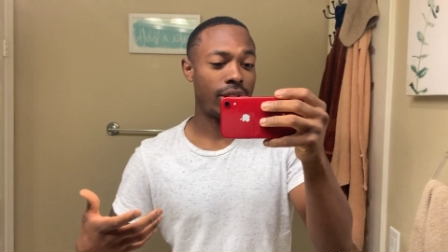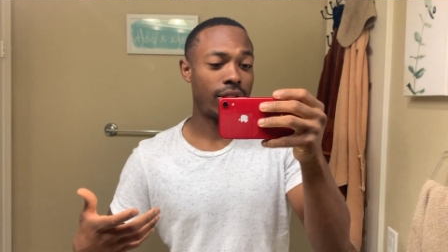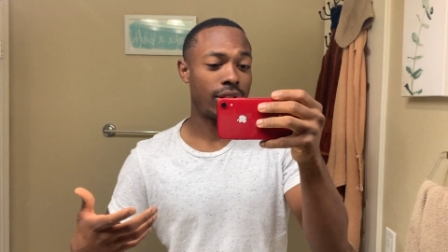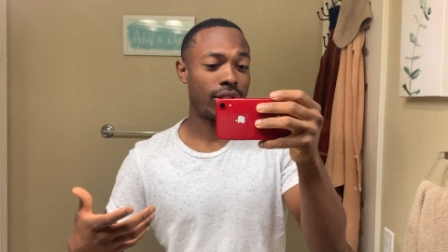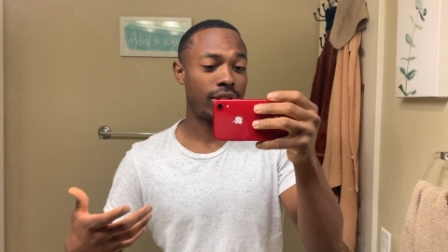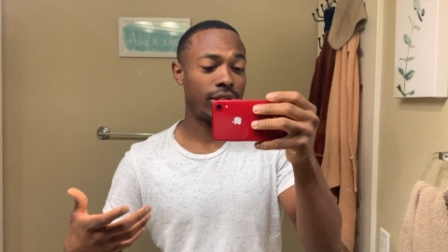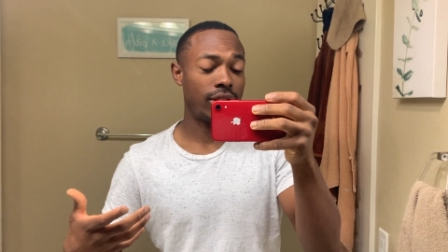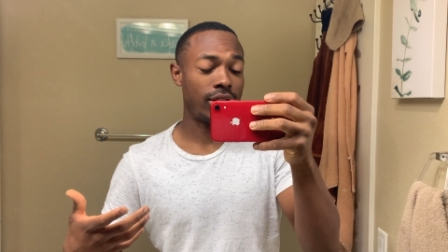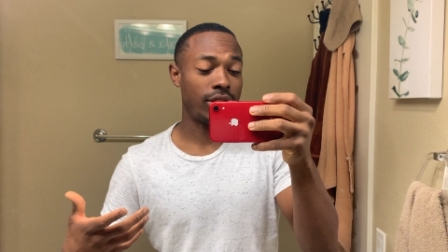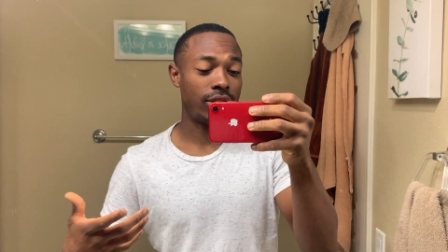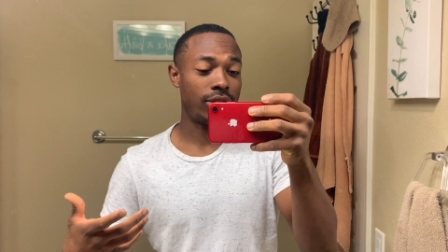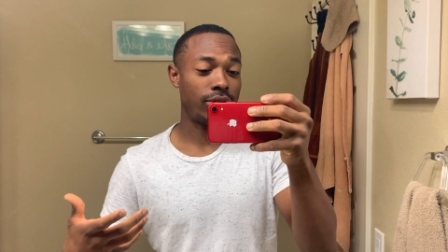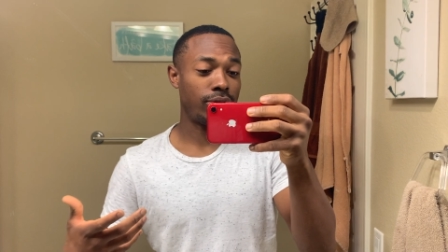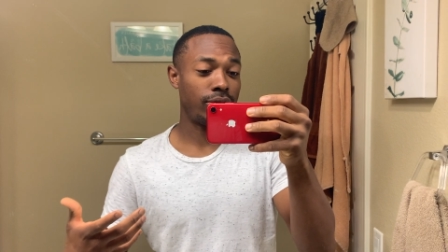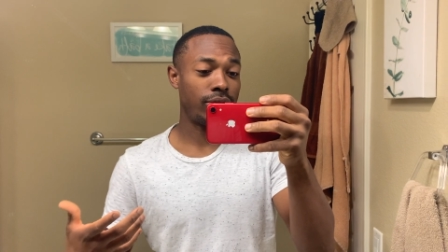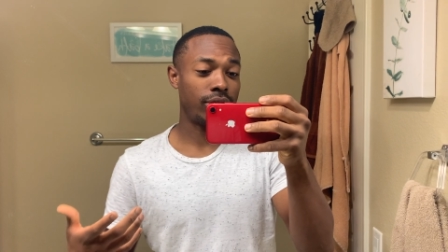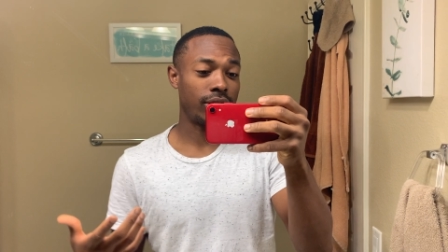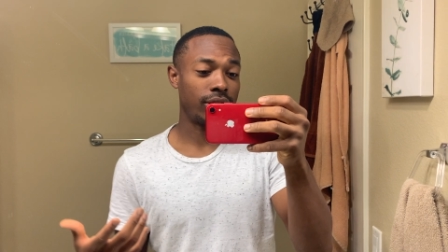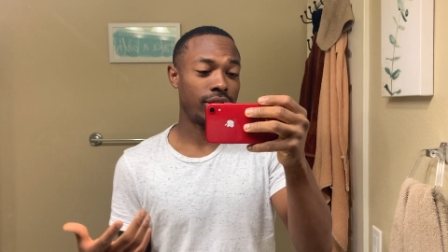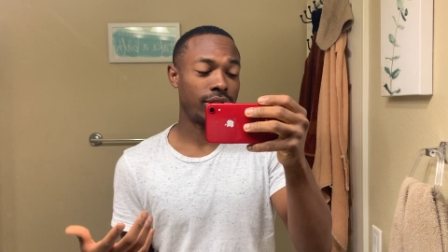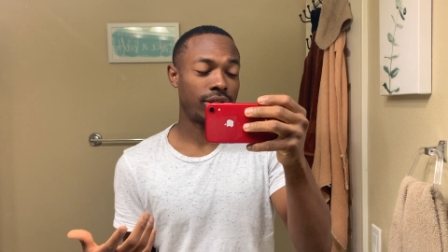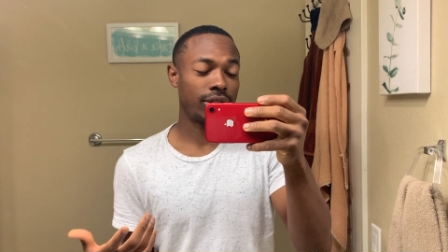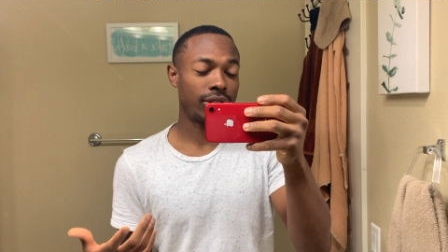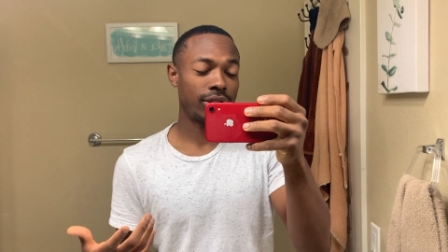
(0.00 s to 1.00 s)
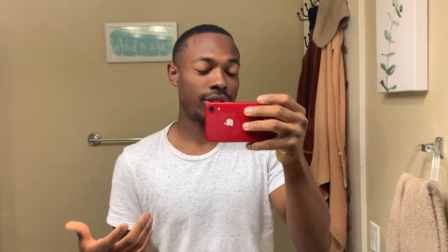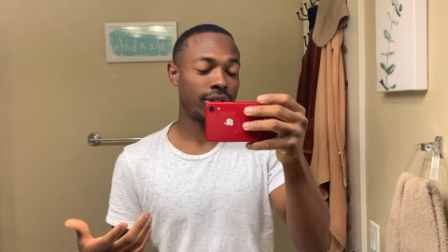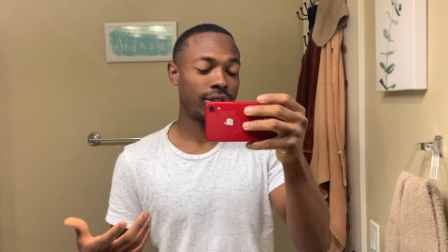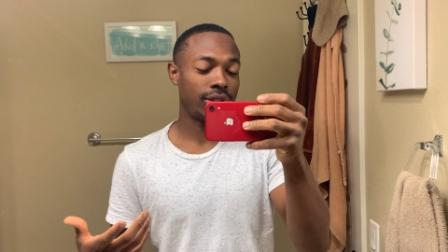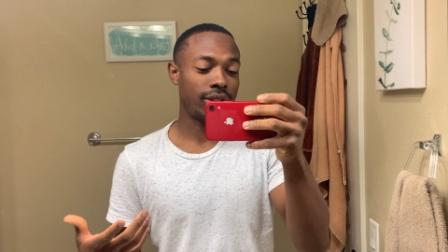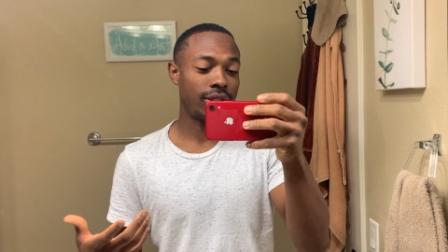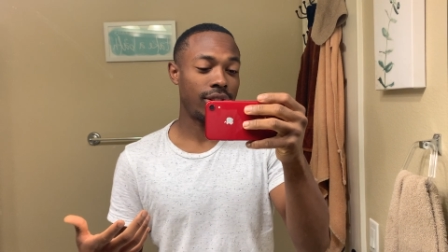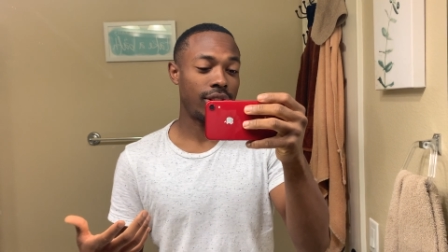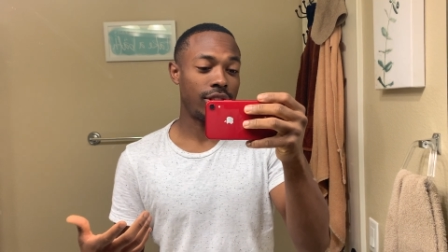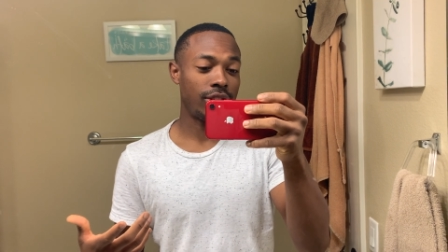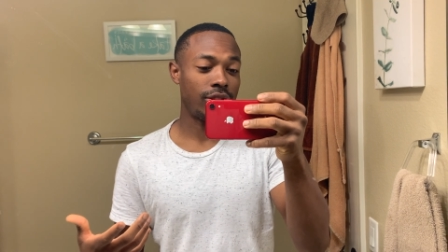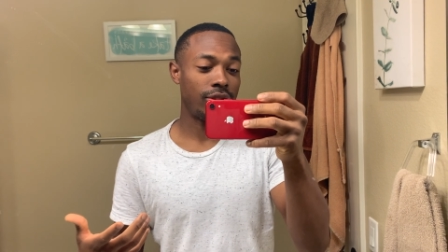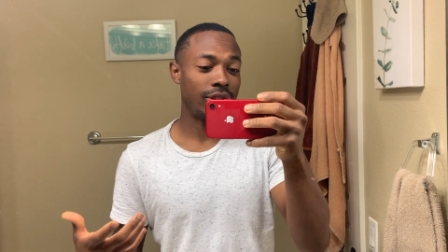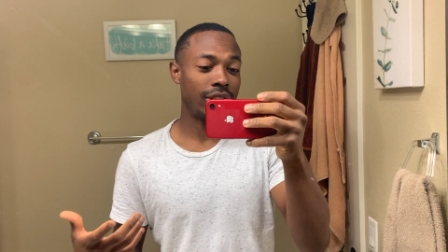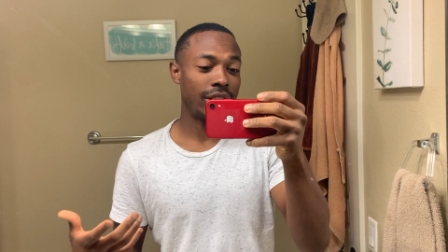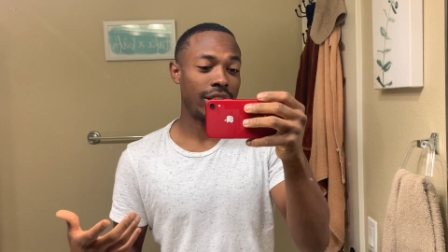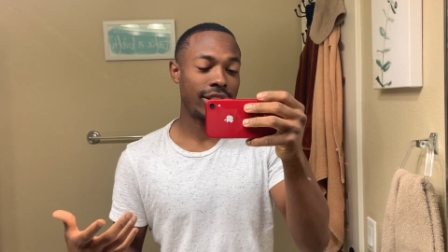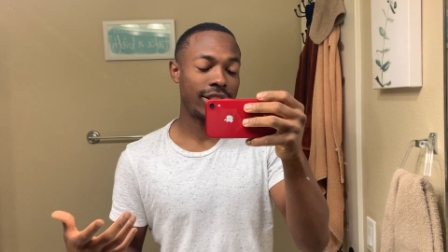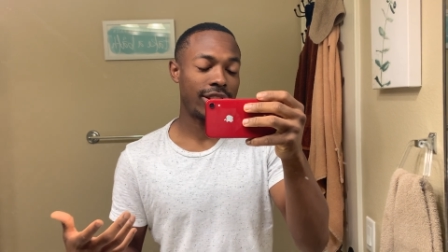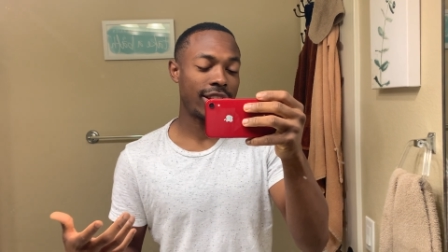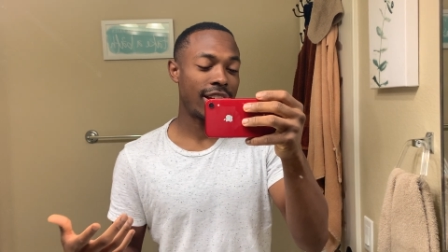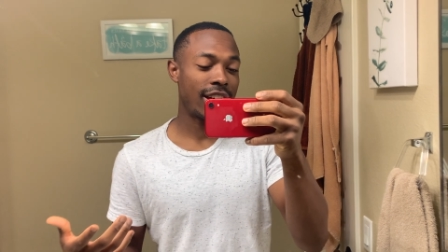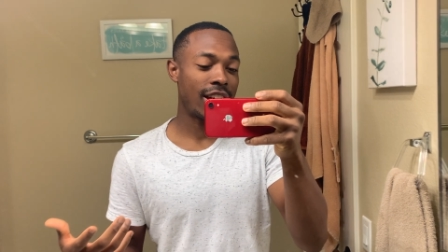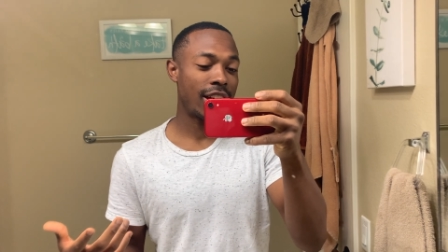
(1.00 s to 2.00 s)
And then you just, then you let
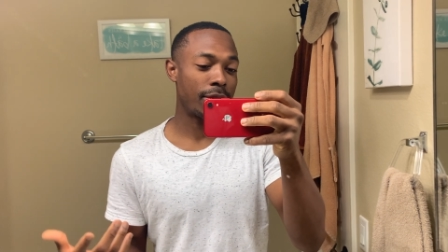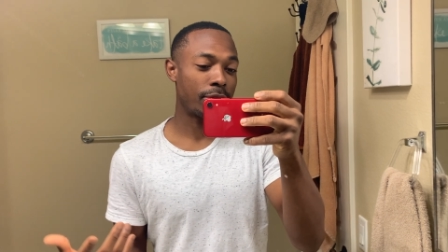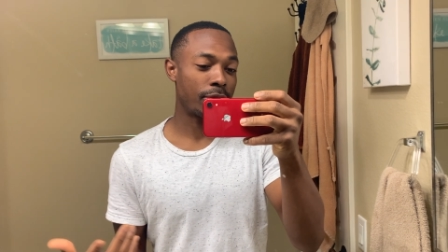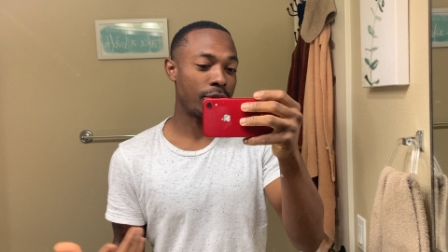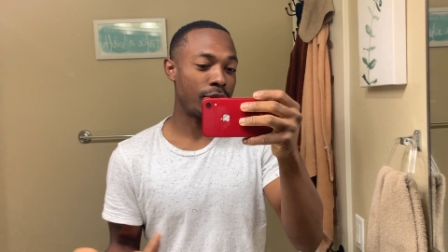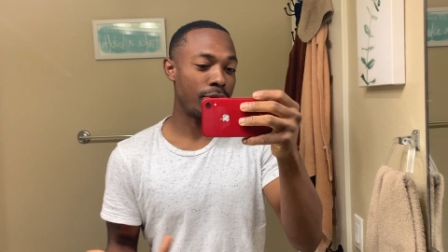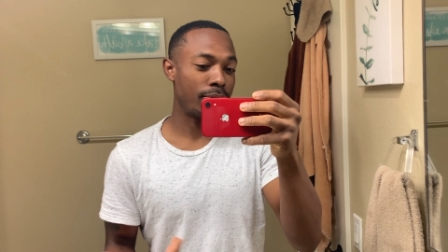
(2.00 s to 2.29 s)
time go